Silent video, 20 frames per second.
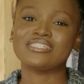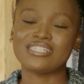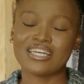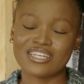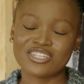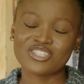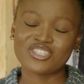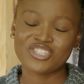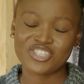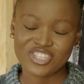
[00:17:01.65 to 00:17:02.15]

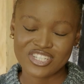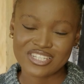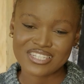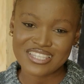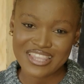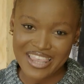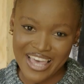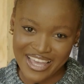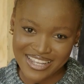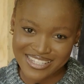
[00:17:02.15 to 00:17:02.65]
does
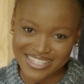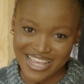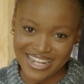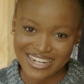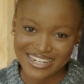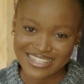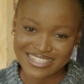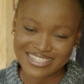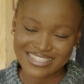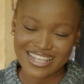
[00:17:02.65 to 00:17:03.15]
just that, and
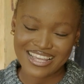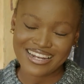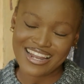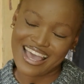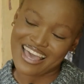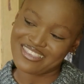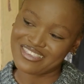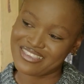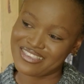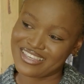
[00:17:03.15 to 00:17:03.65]
it is none
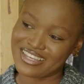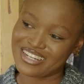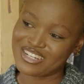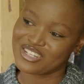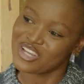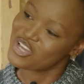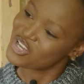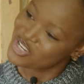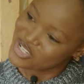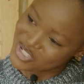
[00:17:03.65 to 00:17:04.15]
other
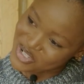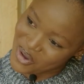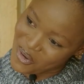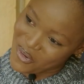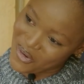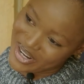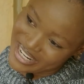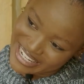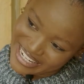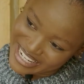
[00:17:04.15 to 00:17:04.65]
than
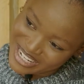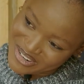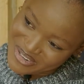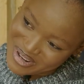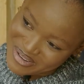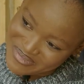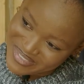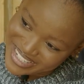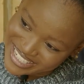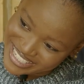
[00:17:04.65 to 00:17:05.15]

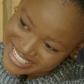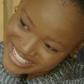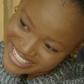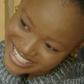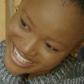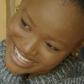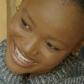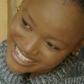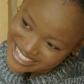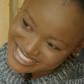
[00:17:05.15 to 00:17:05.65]
Kolelwa
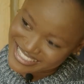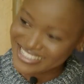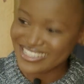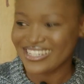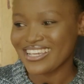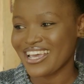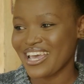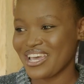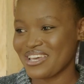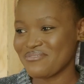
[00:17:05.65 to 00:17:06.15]
Malinga.
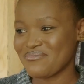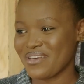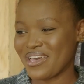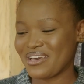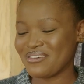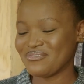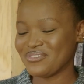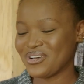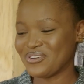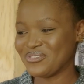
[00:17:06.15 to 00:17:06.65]
Hey
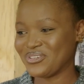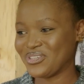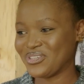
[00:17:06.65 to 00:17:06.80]
ma'am, how are